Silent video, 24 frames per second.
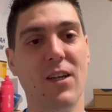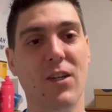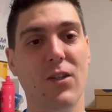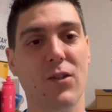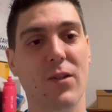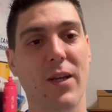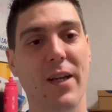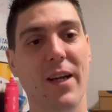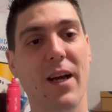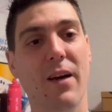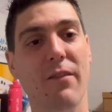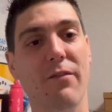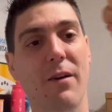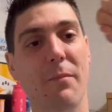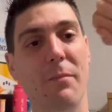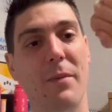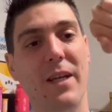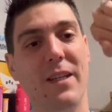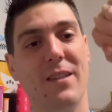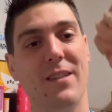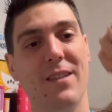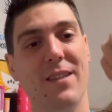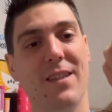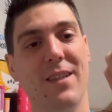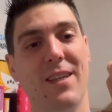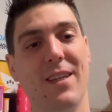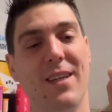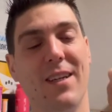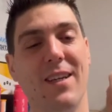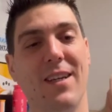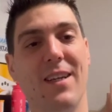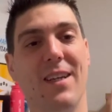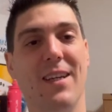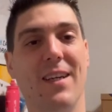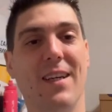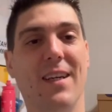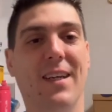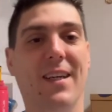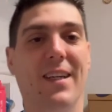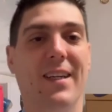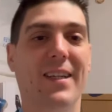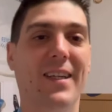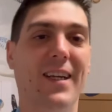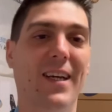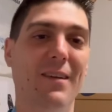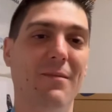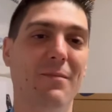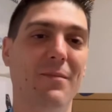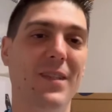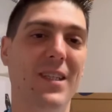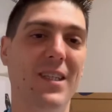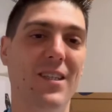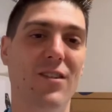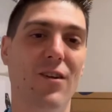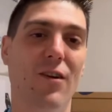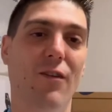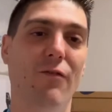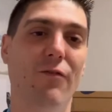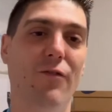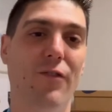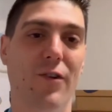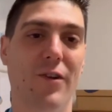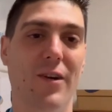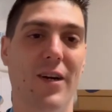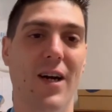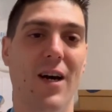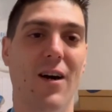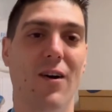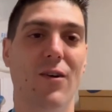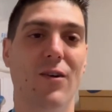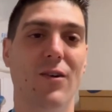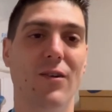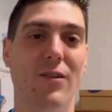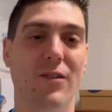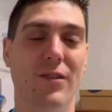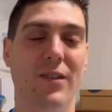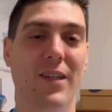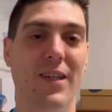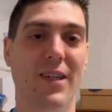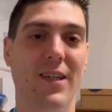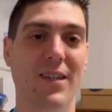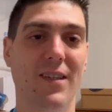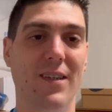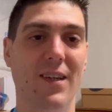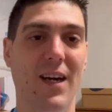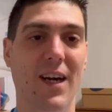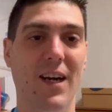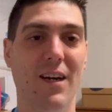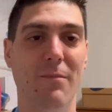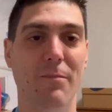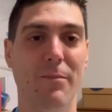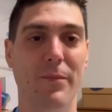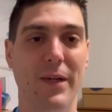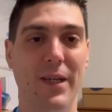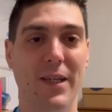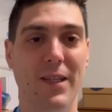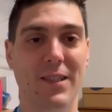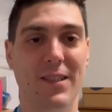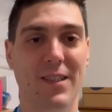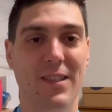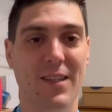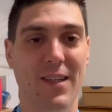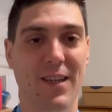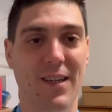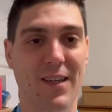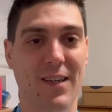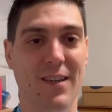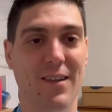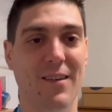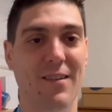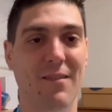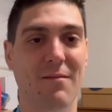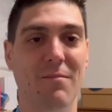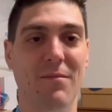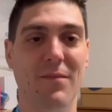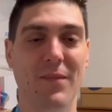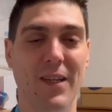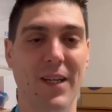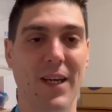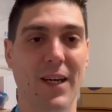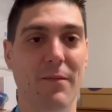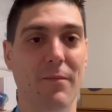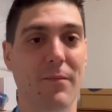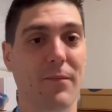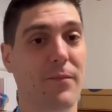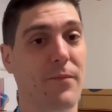So I have a bit, yeah, discomfort now on the armpits, and yeah,